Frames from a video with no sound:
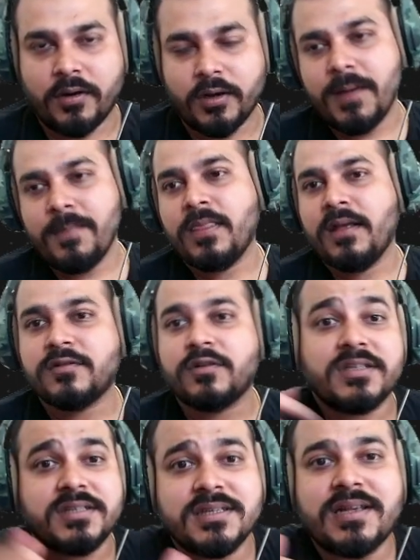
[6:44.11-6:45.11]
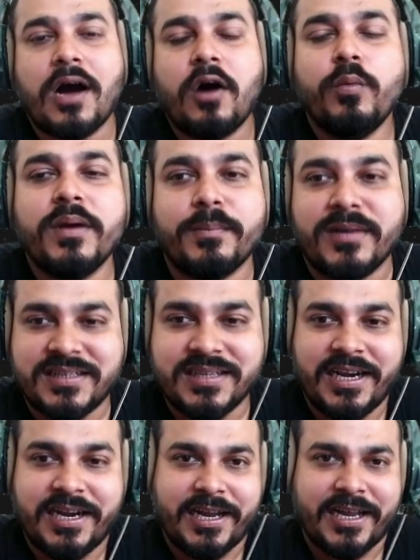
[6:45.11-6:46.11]
Okay, so this is how we
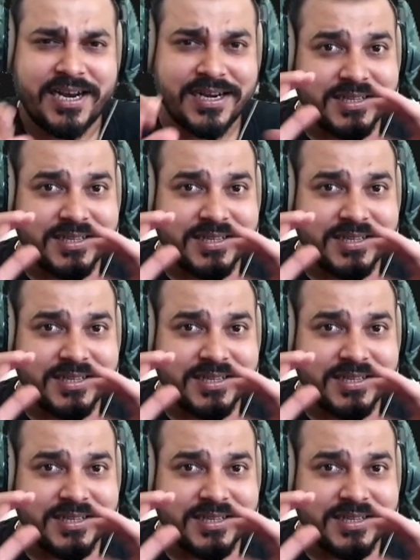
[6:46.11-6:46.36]
basically indicate,